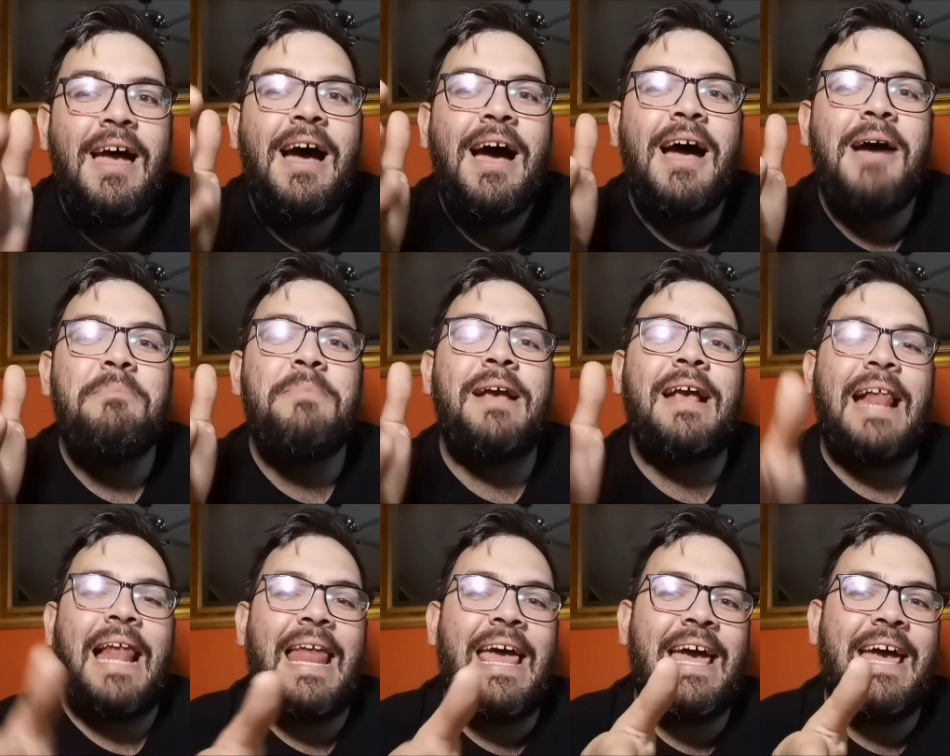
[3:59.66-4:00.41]
I'm
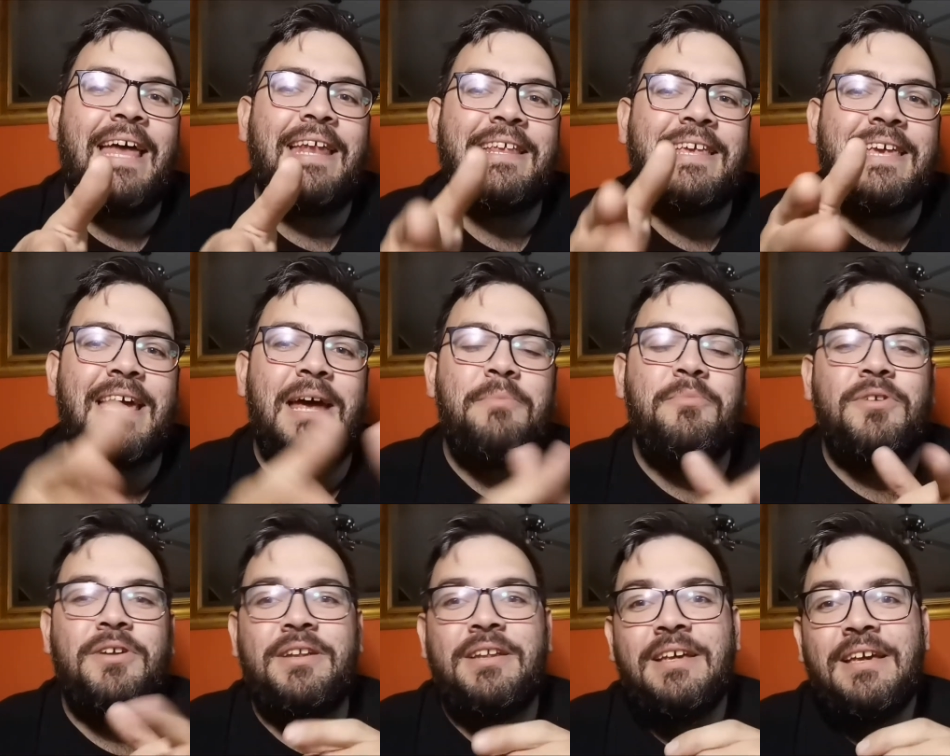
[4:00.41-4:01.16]
glad
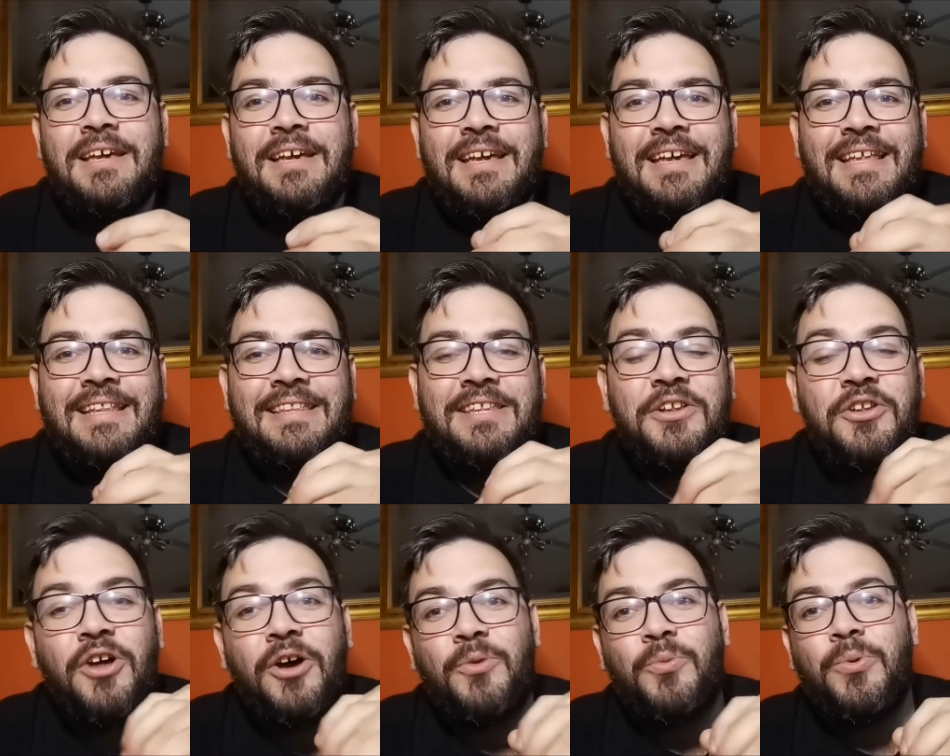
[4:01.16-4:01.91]
Cameron
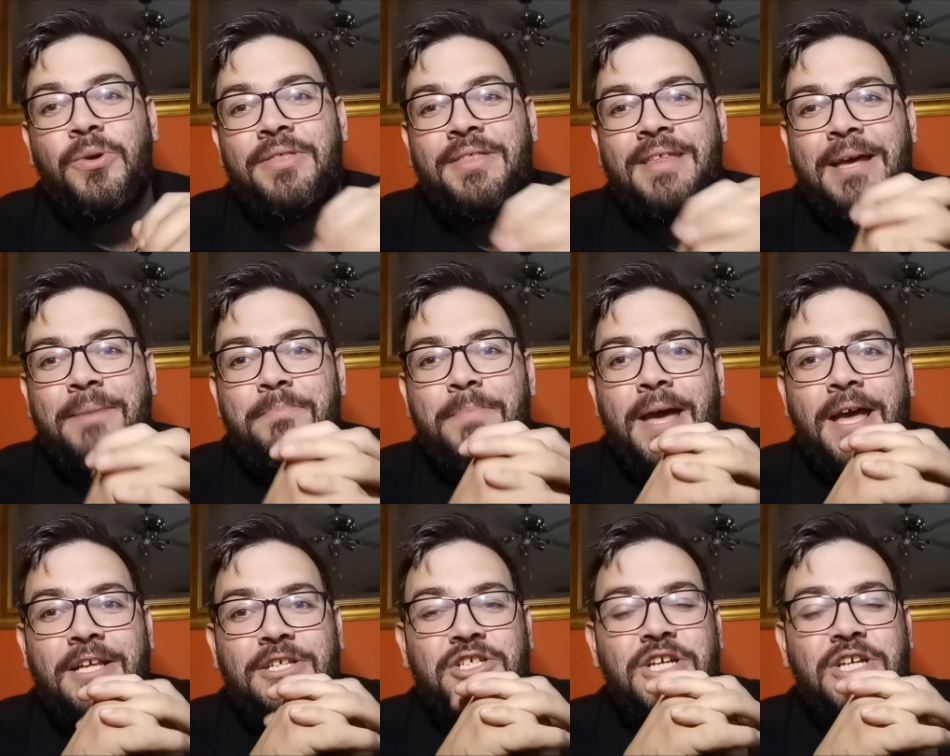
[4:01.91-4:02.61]
did not win that match.